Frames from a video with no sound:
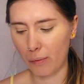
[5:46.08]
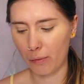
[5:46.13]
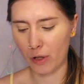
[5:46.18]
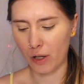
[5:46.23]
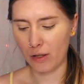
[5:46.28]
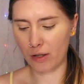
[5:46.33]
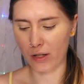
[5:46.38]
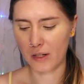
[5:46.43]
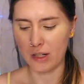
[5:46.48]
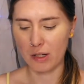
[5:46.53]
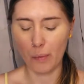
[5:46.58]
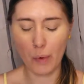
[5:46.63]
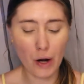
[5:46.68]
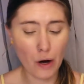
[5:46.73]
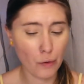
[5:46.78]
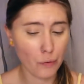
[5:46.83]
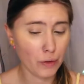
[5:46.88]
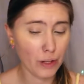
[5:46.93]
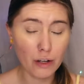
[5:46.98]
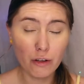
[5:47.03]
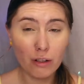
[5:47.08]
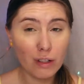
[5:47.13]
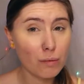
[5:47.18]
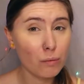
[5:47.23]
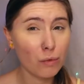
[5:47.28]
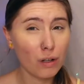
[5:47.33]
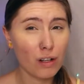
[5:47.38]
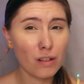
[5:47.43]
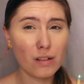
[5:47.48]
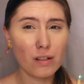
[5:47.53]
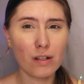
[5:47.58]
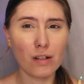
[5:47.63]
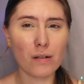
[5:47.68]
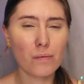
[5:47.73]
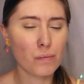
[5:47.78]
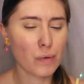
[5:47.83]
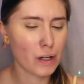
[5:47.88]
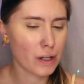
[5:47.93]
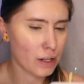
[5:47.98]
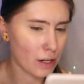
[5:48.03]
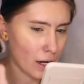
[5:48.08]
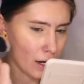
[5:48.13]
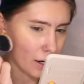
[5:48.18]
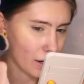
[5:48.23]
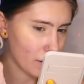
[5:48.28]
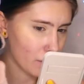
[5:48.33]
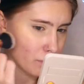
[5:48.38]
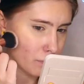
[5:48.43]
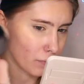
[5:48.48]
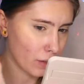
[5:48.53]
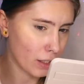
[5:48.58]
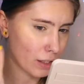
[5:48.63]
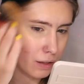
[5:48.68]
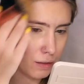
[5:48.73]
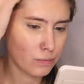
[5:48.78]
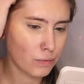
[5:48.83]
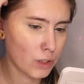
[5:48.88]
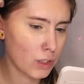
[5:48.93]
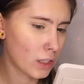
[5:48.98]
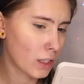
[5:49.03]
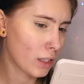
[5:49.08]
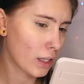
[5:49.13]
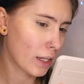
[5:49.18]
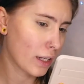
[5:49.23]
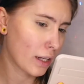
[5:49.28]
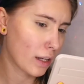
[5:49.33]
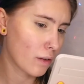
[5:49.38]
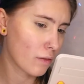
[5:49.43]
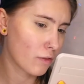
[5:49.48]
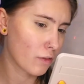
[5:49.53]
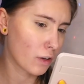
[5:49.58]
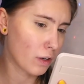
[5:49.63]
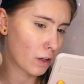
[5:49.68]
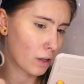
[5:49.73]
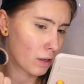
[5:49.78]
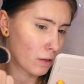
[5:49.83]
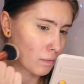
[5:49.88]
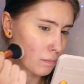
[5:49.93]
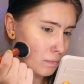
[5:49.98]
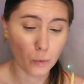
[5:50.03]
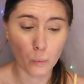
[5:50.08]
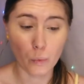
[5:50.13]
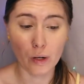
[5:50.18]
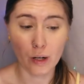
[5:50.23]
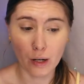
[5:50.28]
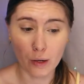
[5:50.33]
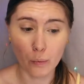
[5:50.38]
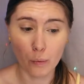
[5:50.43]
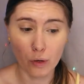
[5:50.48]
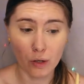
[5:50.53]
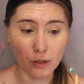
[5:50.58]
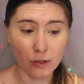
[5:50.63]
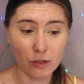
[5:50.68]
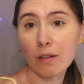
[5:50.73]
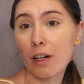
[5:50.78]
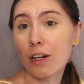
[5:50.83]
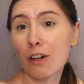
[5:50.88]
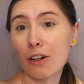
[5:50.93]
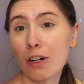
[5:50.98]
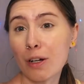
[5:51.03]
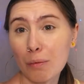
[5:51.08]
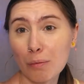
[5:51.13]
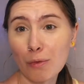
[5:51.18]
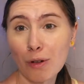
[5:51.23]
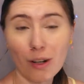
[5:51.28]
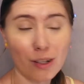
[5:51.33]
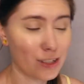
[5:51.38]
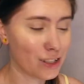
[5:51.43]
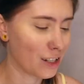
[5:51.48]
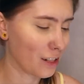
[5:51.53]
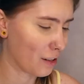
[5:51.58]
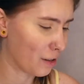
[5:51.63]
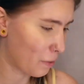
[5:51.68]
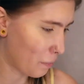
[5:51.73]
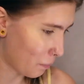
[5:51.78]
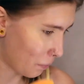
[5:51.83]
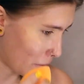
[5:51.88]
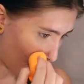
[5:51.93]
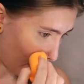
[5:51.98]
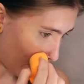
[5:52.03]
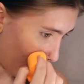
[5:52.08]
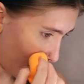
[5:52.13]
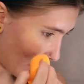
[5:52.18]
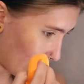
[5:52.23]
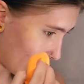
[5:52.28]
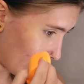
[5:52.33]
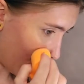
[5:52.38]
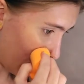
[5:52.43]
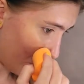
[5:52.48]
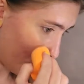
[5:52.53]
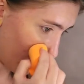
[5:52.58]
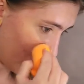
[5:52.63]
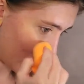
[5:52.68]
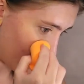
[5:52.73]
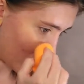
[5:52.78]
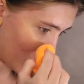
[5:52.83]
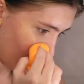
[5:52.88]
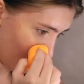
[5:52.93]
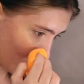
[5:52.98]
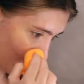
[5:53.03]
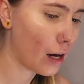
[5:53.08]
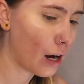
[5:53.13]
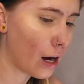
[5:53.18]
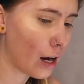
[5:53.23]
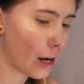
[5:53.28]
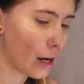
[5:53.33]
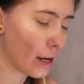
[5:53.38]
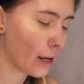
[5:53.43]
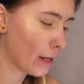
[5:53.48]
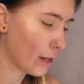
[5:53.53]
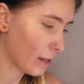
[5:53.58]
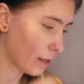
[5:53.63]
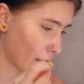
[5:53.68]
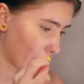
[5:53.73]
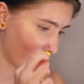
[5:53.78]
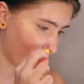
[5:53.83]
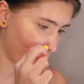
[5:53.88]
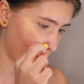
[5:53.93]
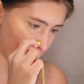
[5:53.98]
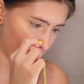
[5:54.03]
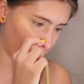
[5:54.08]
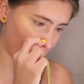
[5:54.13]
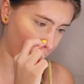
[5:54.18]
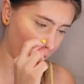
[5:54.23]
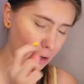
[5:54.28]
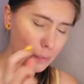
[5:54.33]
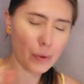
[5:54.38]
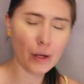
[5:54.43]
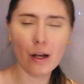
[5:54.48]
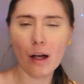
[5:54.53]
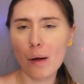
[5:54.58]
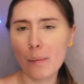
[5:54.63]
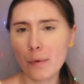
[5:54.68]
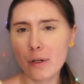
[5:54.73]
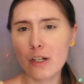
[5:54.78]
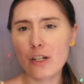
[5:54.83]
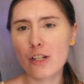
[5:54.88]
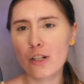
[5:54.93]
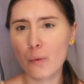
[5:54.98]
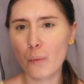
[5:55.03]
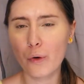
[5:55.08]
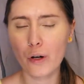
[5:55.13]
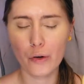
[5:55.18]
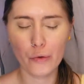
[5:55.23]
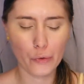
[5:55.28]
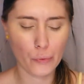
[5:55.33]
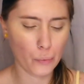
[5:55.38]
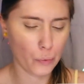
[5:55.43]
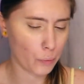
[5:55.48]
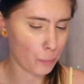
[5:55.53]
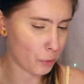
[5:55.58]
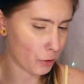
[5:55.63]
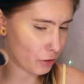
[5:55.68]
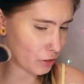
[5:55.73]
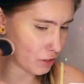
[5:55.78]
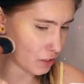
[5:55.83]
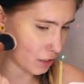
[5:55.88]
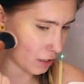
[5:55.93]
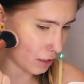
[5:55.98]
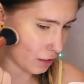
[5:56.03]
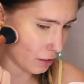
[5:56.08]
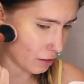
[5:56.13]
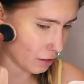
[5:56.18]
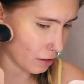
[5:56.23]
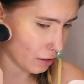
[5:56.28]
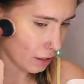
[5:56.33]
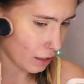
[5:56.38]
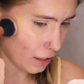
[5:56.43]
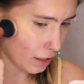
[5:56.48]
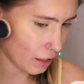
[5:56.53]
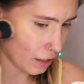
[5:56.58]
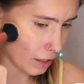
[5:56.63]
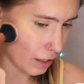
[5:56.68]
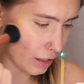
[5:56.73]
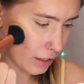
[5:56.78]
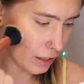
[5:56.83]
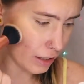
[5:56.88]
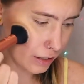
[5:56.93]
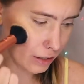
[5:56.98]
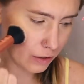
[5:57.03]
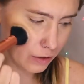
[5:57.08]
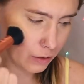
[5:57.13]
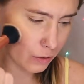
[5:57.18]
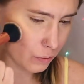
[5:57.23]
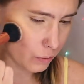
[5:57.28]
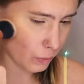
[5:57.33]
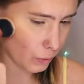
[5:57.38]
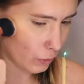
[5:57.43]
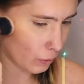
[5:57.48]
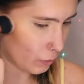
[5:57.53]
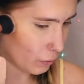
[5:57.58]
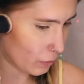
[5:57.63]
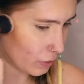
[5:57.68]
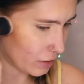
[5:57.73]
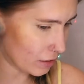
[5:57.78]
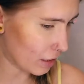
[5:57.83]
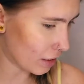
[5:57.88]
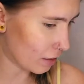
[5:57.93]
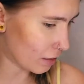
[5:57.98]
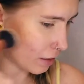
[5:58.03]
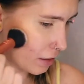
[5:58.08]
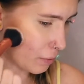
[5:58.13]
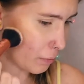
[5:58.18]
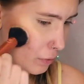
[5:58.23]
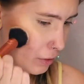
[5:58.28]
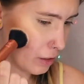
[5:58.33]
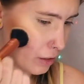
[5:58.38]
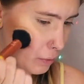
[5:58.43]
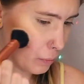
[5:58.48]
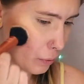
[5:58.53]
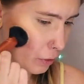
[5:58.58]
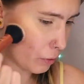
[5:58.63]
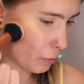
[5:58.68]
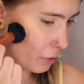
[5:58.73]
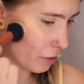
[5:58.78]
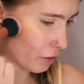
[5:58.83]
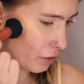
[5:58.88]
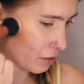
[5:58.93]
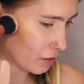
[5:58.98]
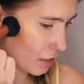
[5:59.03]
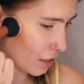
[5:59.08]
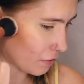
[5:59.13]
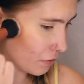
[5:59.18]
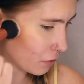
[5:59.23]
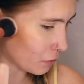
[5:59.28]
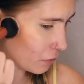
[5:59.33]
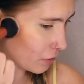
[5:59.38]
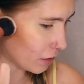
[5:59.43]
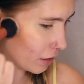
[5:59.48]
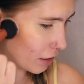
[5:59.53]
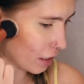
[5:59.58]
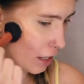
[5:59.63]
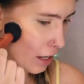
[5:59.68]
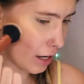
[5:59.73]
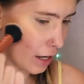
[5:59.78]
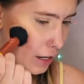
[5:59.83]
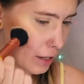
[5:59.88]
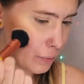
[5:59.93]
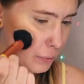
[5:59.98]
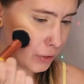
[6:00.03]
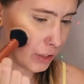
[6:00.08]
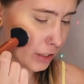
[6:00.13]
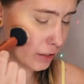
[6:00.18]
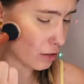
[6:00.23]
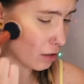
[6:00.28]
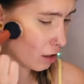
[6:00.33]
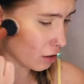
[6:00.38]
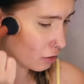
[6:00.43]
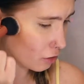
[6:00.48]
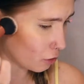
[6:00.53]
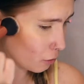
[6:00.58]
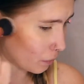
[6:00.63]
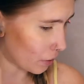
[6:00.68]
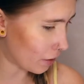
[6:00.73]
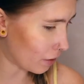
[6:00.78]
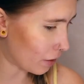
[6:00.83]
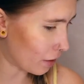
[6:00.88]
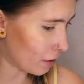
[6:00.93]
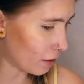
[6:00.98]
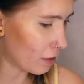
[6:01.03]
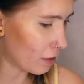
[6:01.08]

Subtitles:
bronzer. It's my only cream bronzer, but I like really like it for when I want a cream bronzer. But anyways, so then I'm like, oh, I'm gonna still work with one person, and I didn't know who exactly I wanted to work with, because everyone that I would like talk to about it,